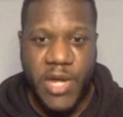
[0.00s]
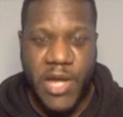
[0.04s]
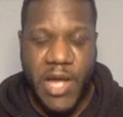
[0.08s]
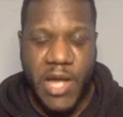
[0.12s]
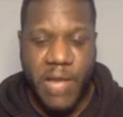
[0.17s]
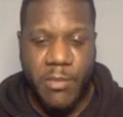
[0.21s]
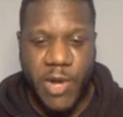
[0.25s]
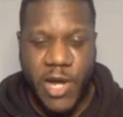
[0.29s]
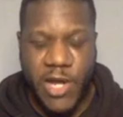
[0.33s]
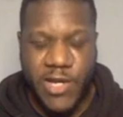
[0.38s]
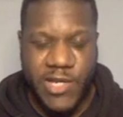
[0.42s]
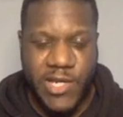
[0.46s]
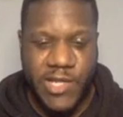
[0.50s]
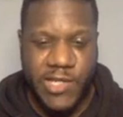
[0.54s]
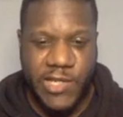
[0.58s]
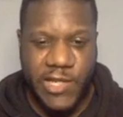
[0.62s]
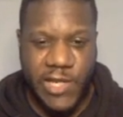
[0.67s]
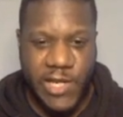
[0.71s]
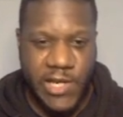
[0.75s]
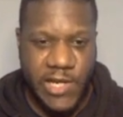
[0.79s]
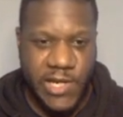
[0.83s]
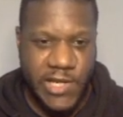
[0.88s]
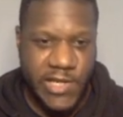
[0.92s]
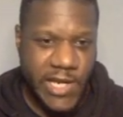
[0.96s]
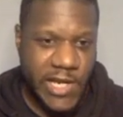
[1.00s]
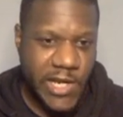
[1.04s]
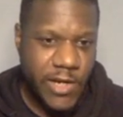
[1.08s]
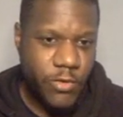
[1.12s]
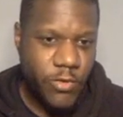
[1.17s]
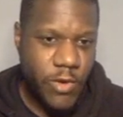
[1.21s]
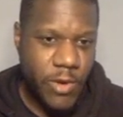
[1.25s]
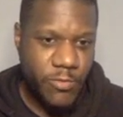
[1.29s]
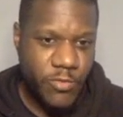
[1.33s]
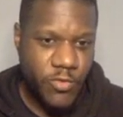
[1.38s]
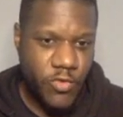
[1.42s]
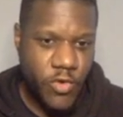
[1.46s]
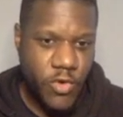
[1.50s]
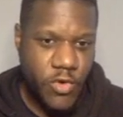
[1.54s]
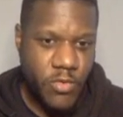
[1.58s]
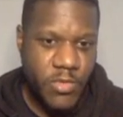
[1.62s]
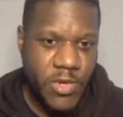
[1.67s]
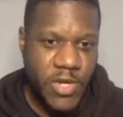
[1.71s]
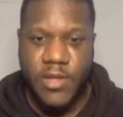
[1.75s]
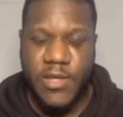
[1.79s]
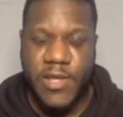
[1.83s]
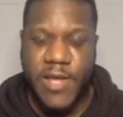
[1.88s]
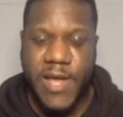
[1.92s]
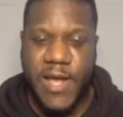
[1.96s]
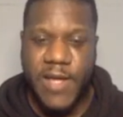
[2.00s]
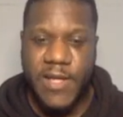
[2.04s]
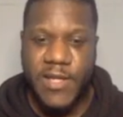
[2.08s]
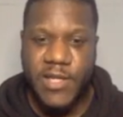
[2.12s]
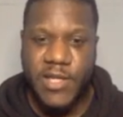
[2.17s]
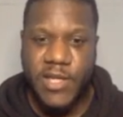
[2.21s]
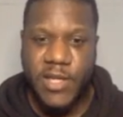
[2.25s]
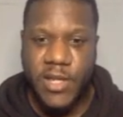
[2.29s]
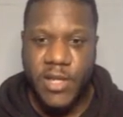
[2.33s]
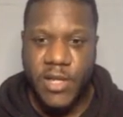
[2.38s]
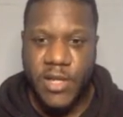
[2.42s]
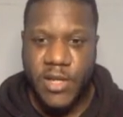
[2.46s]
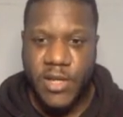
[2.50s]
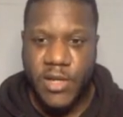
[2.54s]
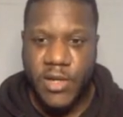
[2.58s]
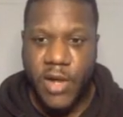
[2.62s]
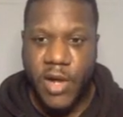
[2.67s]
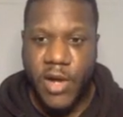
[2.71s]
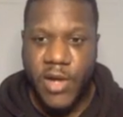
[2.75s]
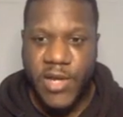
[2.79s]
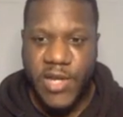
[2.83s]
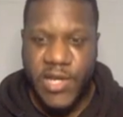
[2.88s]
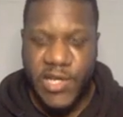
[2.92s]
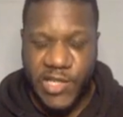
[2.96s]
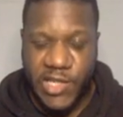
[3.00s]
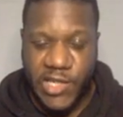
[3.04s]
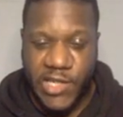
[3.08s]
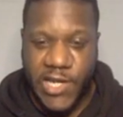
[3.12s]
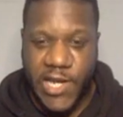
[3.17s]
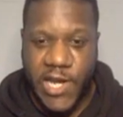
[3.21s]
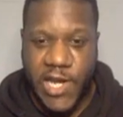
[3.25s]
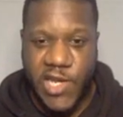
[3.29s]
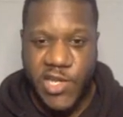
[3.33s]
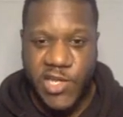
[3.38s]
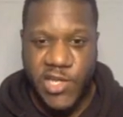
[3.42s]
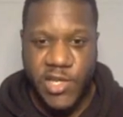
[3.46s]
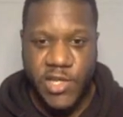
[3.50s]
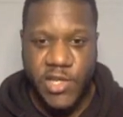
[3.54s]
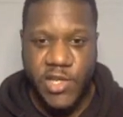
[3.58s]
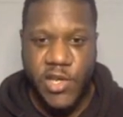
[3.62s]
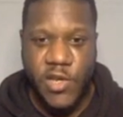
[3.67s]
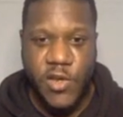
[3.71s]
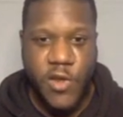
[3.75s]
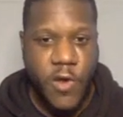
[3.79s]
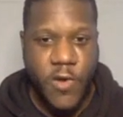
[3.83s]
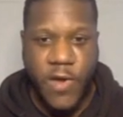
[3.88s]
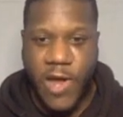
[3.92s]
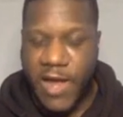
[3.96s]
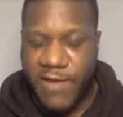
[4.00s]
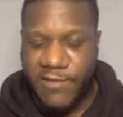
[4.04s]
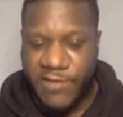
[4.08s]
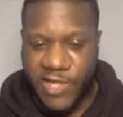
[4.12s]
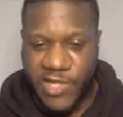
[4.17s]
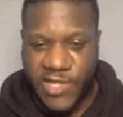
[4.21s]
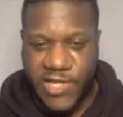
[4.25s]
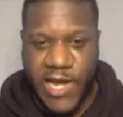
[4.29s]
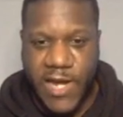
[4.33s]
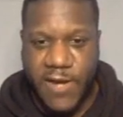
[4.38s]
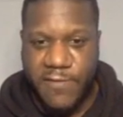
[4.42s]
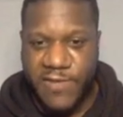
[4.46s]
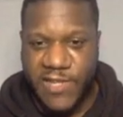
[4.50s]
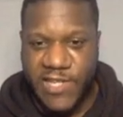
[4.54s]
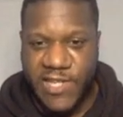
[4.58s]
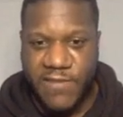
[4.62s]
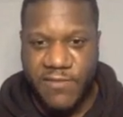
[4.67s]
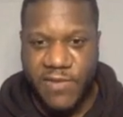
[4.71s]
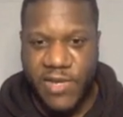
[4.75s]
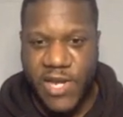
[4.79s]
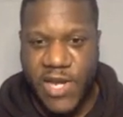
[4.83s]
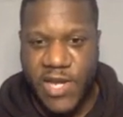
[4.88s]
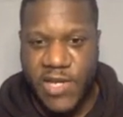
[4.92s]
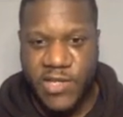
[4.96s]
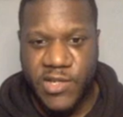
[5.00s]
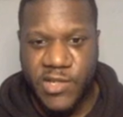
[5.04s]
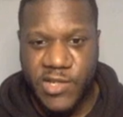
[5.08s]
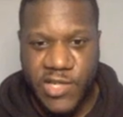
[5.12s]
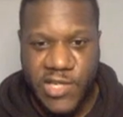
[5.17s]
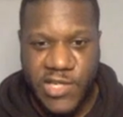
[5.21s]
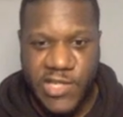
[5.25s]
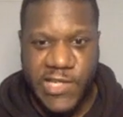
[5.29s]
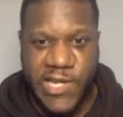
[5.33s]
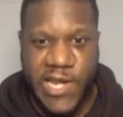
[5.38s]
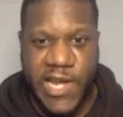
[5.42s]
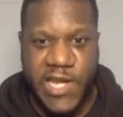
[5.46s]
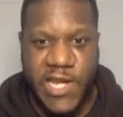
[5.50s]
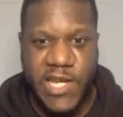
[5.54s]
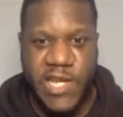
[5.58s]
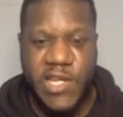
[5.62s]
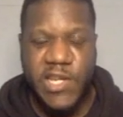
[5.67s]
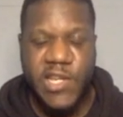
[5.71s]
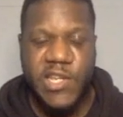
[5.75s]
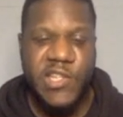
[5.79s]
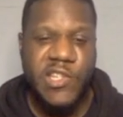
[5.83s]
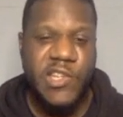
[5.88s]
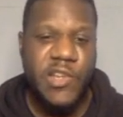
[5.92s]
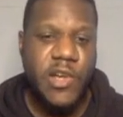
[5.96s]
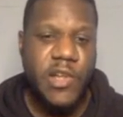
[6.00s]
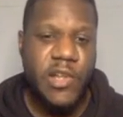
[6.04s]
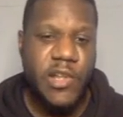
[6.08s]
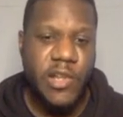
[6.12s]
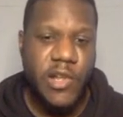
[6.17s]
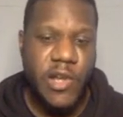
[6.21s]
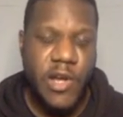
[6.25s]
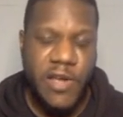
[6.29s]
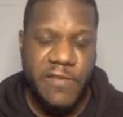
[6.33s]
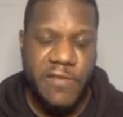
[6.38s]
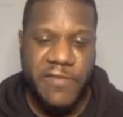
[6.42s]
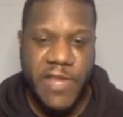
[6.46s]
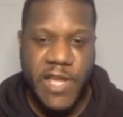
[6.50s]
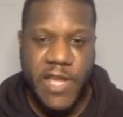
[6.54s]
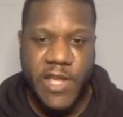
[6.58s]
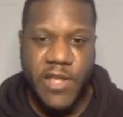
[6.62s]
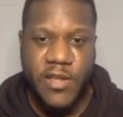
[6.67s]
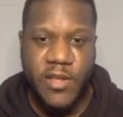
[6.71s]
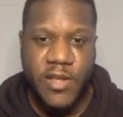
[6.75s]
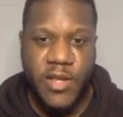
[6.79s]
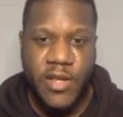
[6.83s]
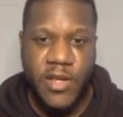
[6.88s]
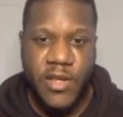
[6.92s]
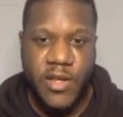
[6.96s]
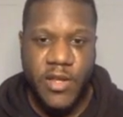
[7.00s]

um, I did see in the Telegram group that on this occasion, you don't have to stake for seven days because the staking is not live yet.